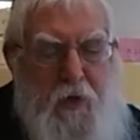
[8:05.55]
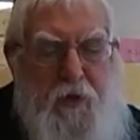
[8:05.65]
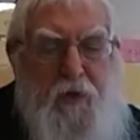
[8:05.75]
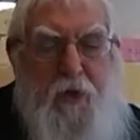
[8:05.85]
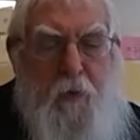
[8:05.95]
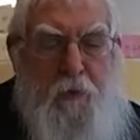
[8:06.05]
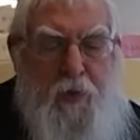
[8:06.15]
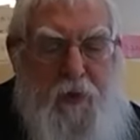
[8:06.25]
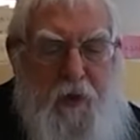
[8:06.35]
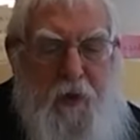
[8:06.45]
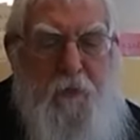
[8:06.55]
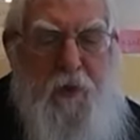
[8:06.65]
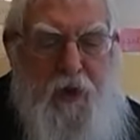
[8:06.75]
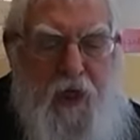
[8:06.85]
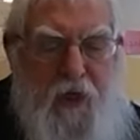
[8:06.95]
This is a pasuk in
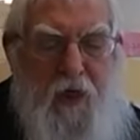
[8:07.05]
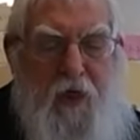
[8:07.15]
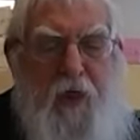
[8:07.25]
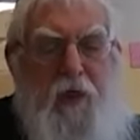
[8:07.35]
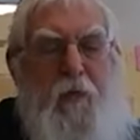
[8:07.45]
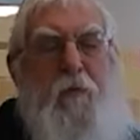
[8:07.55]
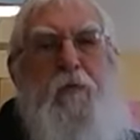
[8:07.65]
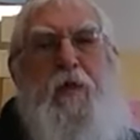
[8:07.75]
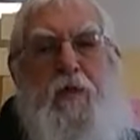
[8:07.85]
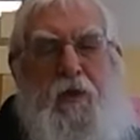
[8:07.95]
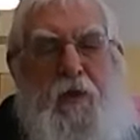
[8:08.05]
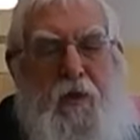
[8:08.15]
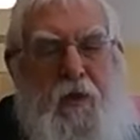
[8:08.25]
Beshalach, but